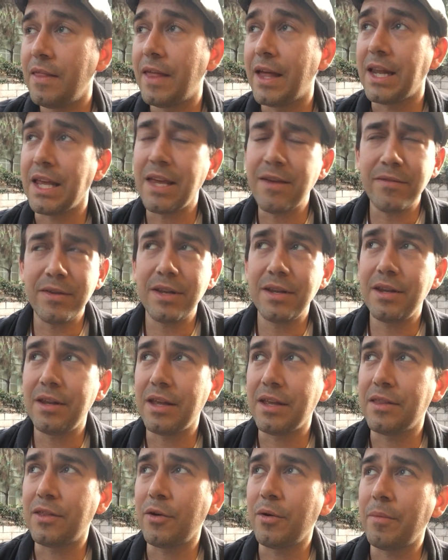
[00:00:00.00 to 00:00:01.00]
that
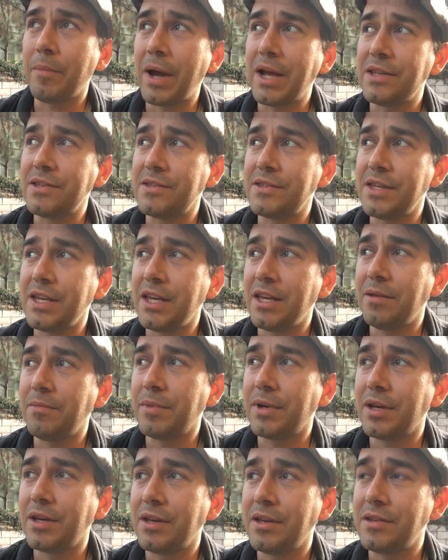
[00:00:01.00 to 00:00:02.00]
even though it might
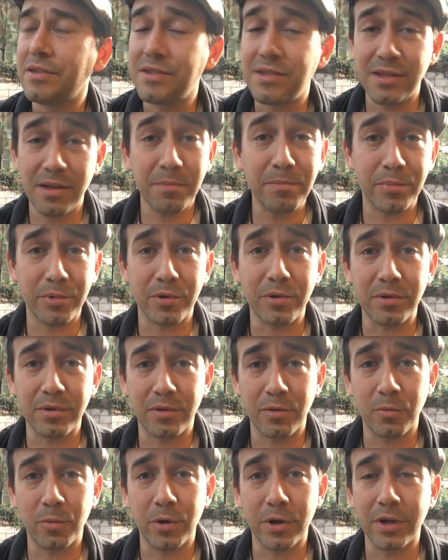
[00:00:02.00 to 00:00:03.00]
seem simple,
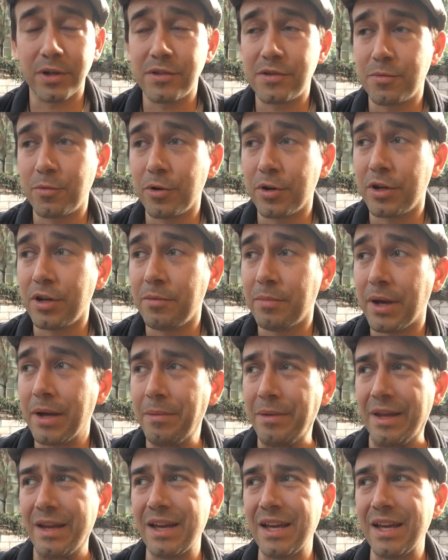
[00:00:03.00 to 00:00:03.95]
the words, where you might be